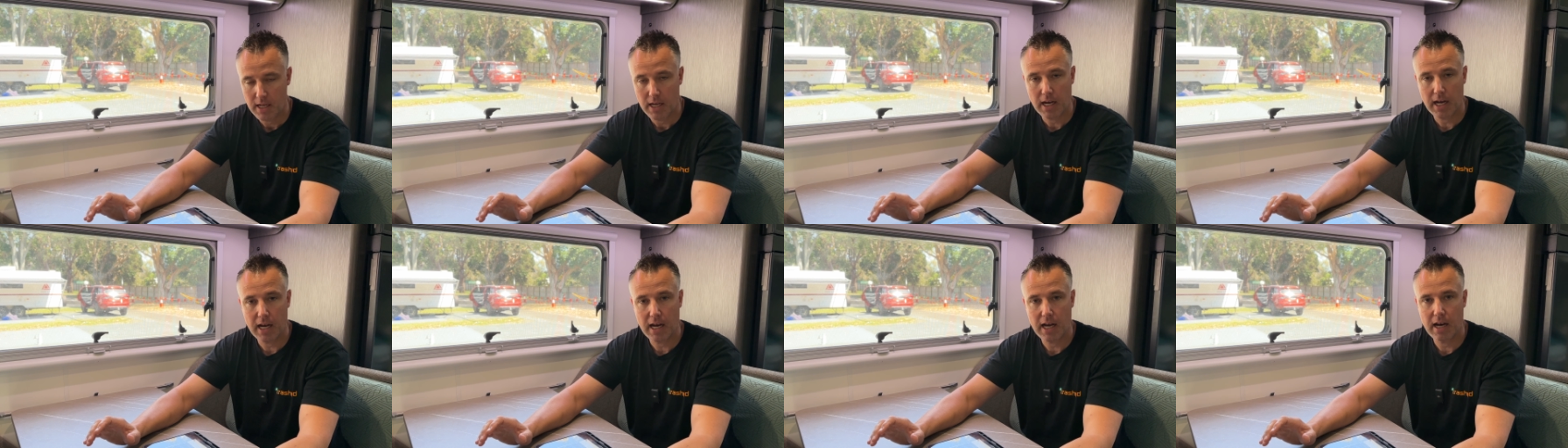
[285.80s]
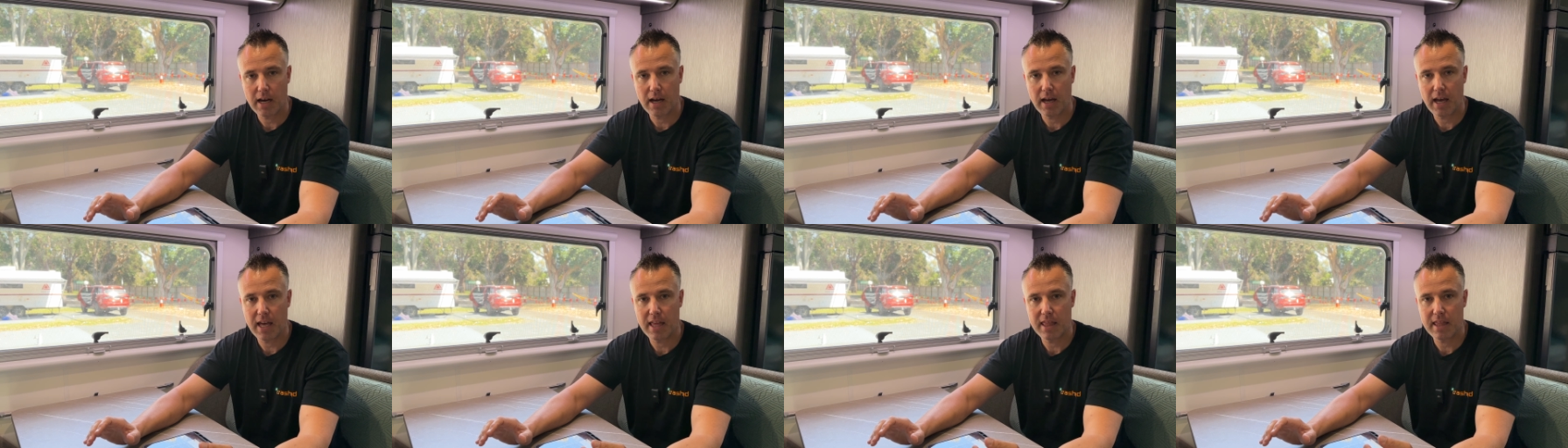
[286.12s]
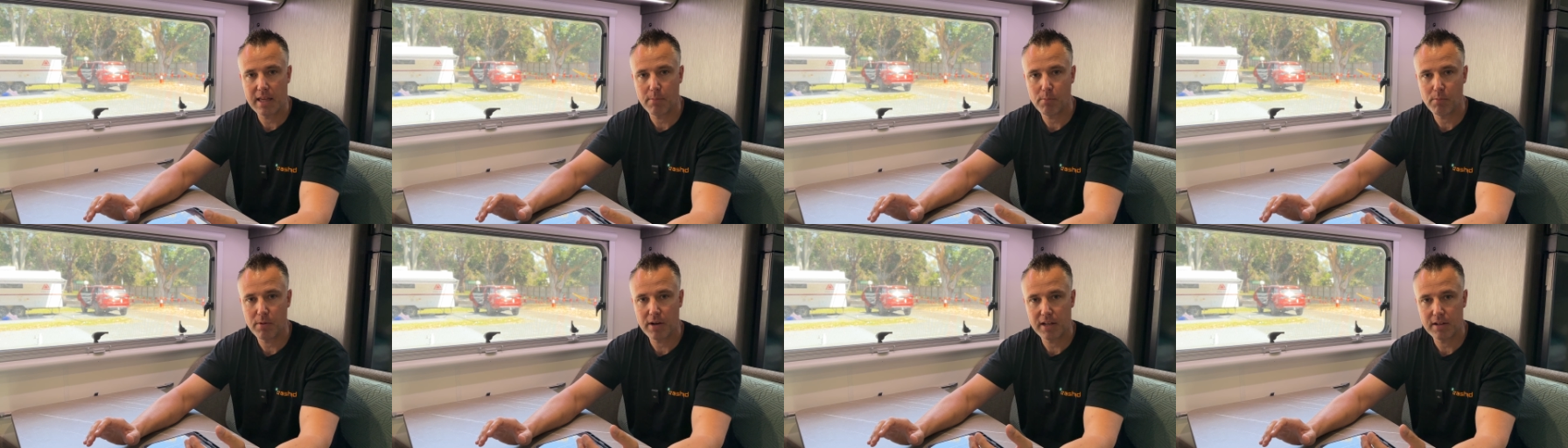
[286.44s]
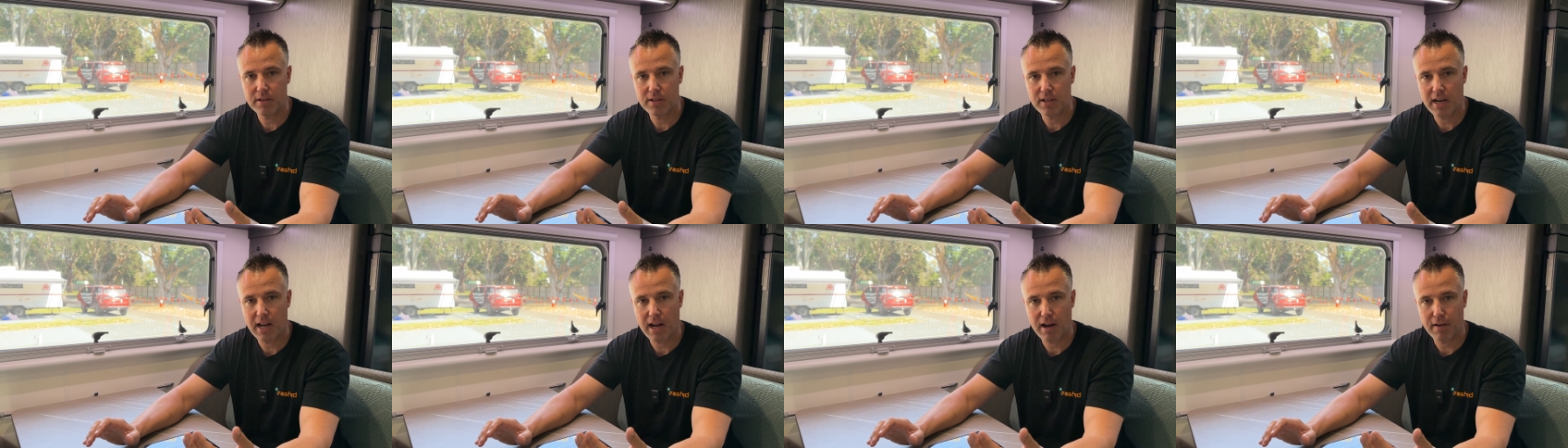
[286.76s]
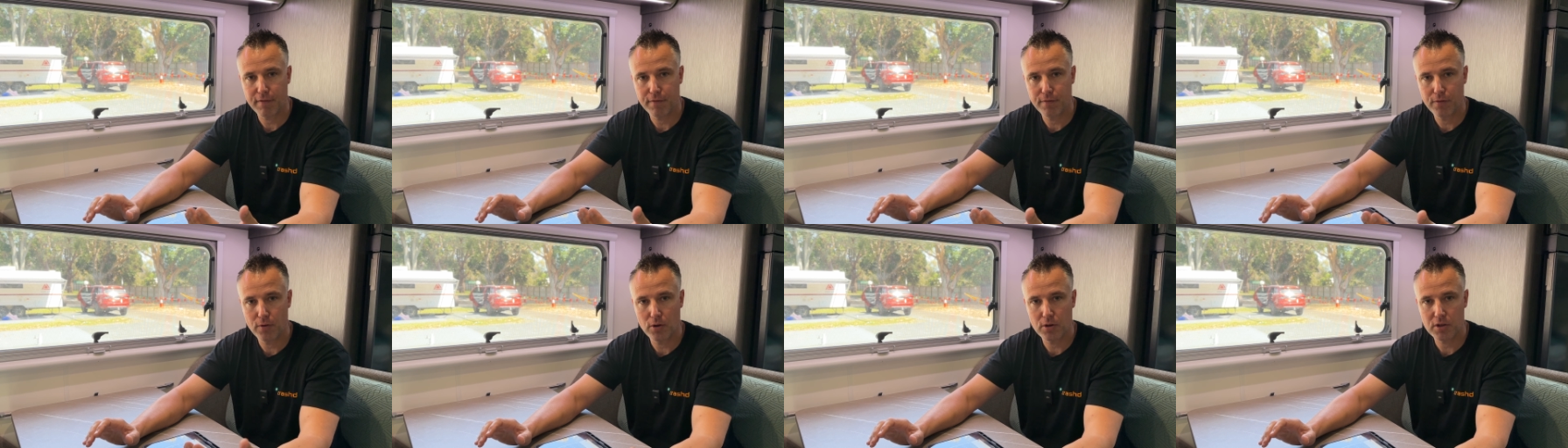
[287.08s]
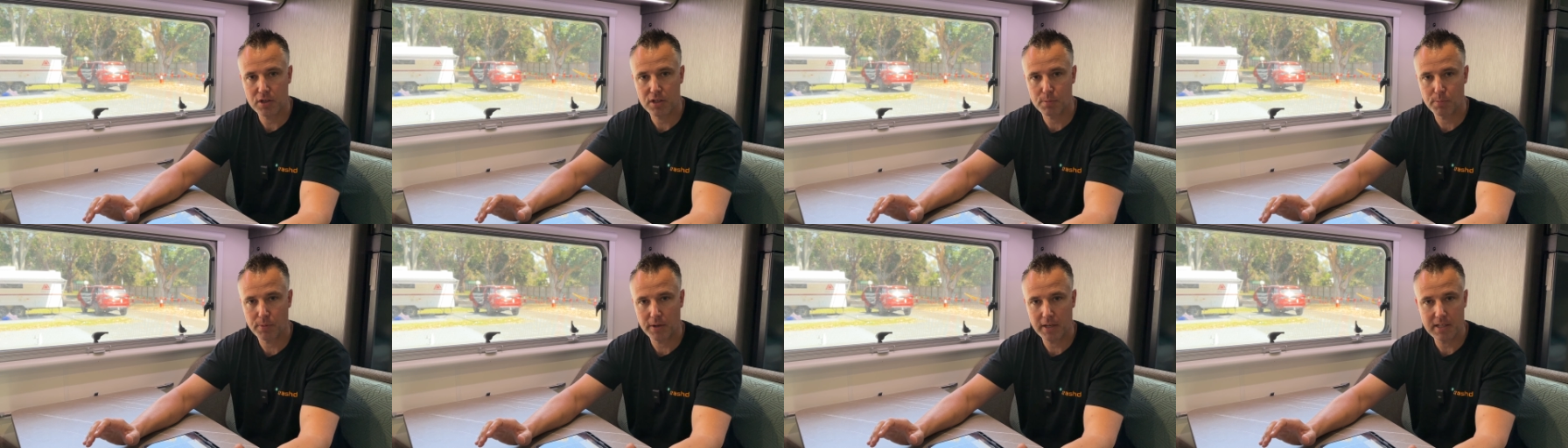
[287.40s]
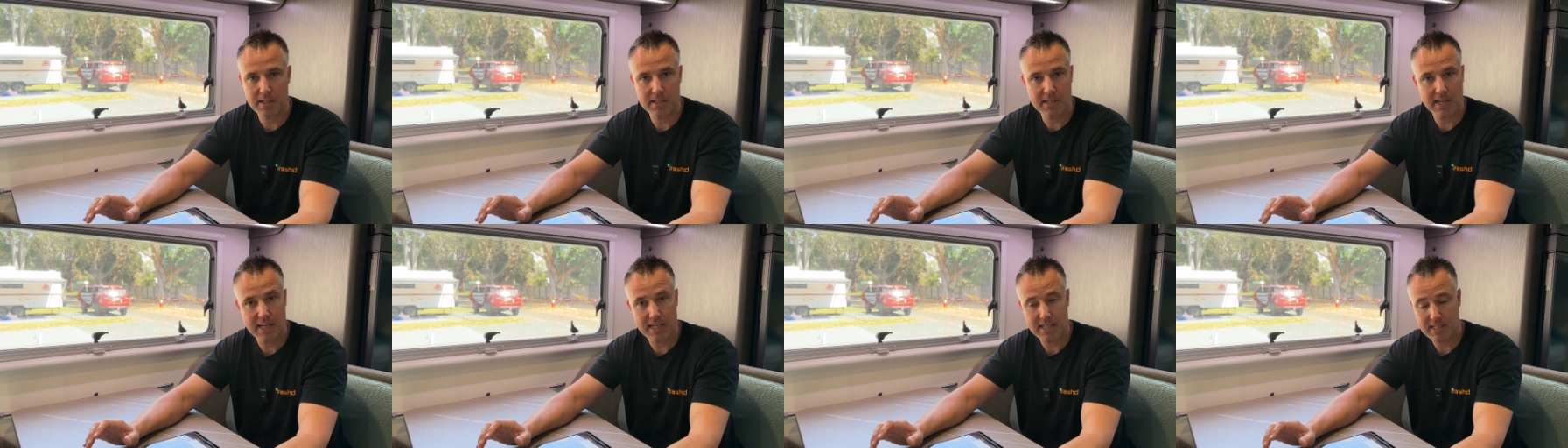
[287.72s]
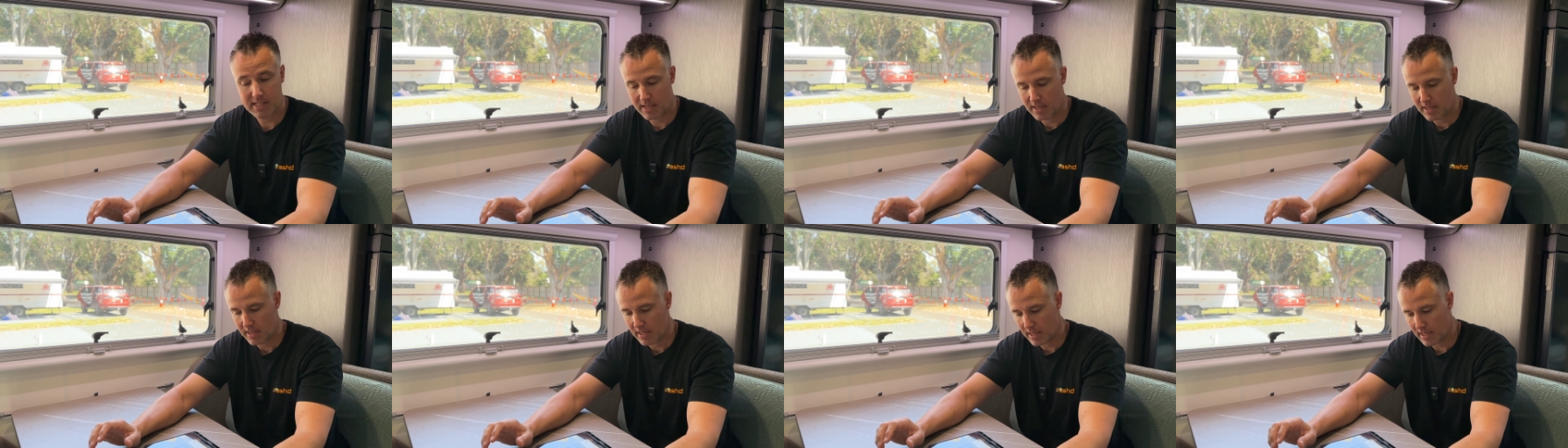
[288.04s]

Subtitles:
and then we did our first speed test,